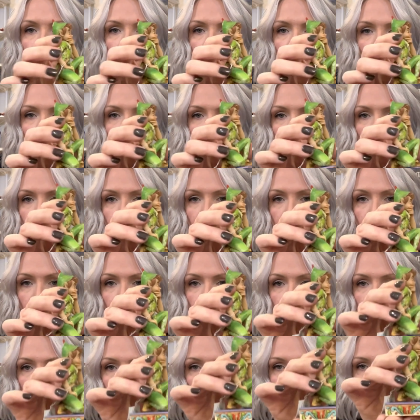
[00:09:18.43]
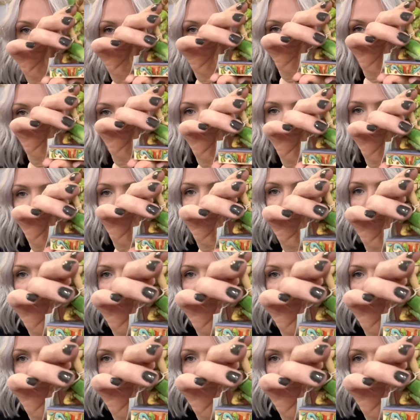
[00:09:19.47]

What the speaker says: which I wondered if it